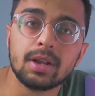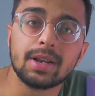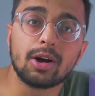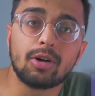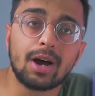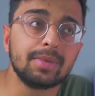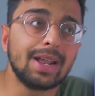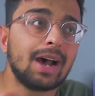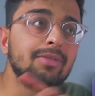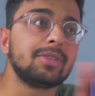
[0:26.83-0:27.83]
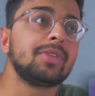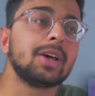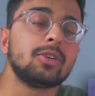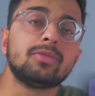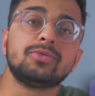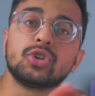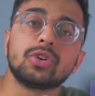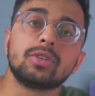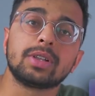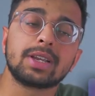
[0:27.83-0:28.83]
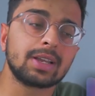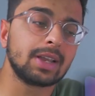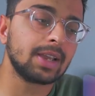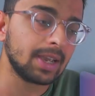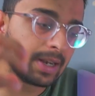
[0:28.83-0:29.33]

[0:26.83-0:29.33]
Now, I'm an avid fan of journaling.